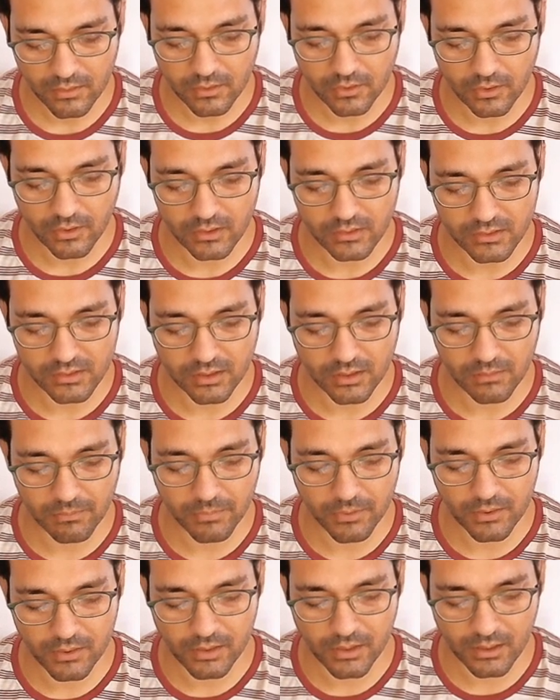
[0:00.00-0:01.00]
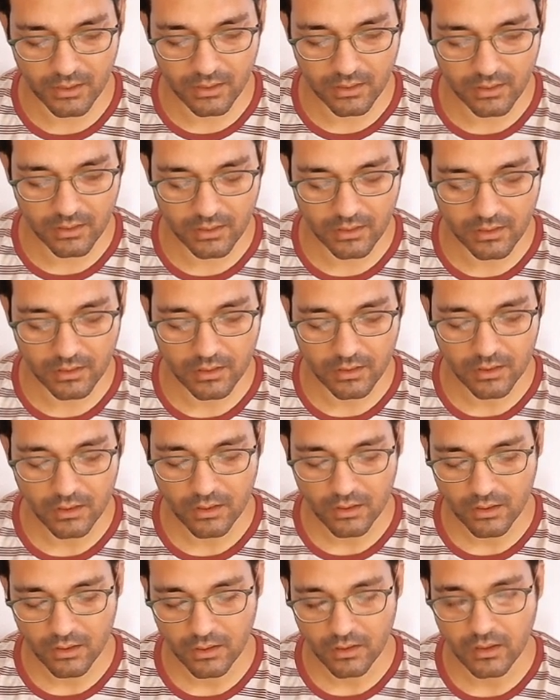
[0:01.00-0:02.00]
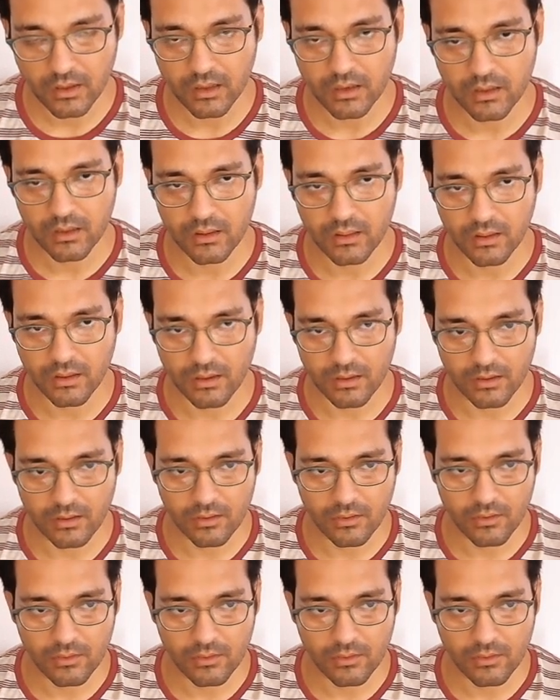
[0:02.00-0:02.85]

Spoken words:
or jalpari in Hindi.